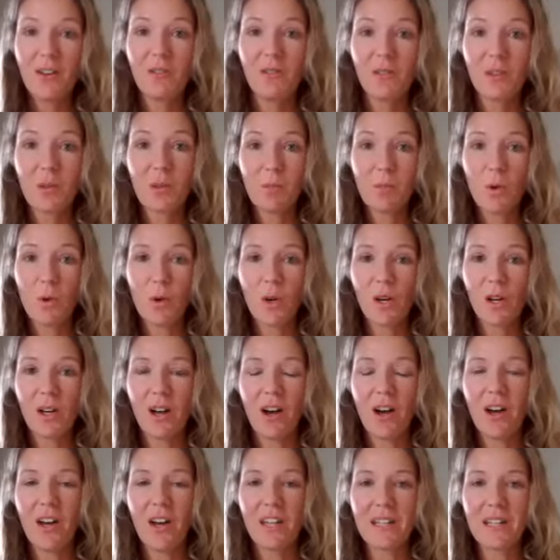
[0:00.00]
For
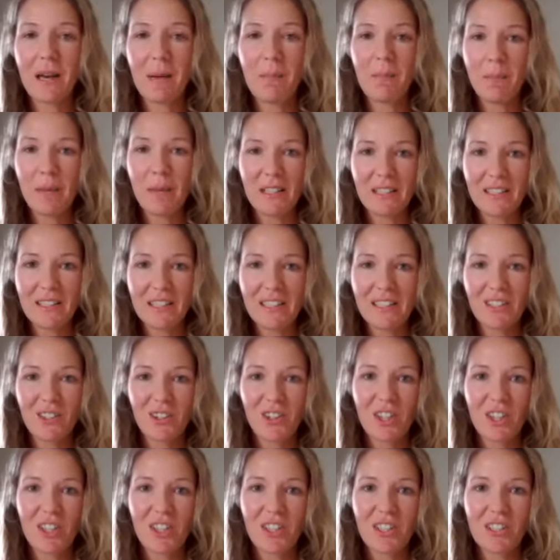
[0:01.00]
more on amending
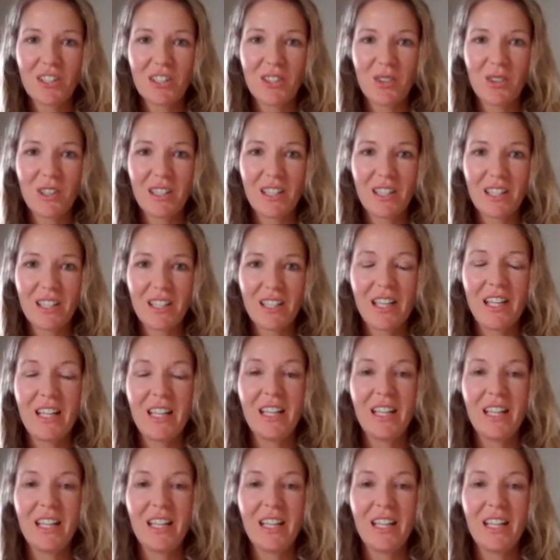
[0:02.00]
your garden soil,